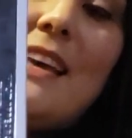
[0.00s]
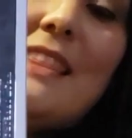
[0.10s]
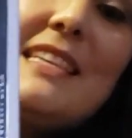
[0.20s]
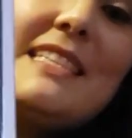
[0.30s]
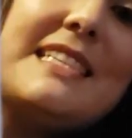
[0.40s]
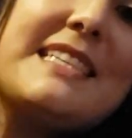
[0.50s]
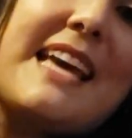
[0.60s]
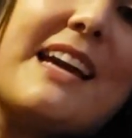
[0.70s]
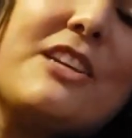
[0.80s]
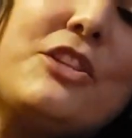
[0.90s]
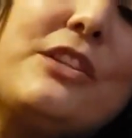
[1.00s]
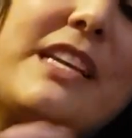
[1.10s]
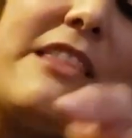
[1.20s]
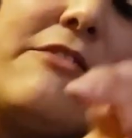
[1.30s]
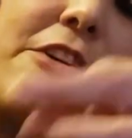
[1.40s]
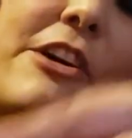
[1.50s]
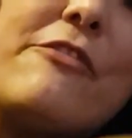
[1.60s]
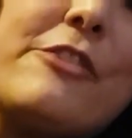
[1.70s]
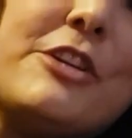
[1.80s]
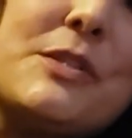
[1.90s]
this is actually the very
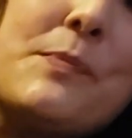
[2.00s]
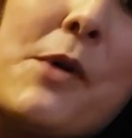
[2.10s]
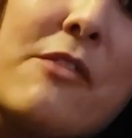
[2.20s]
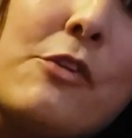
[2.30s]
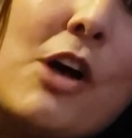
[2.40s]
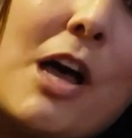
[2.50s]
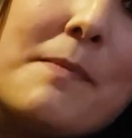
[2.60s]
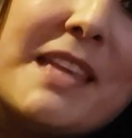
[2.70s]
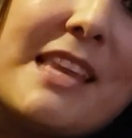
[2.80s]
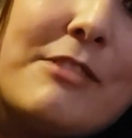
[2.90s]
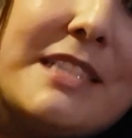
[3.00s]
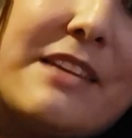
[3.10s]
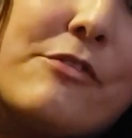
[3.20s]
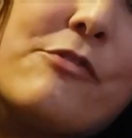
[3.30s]
first Marvel comic that was ever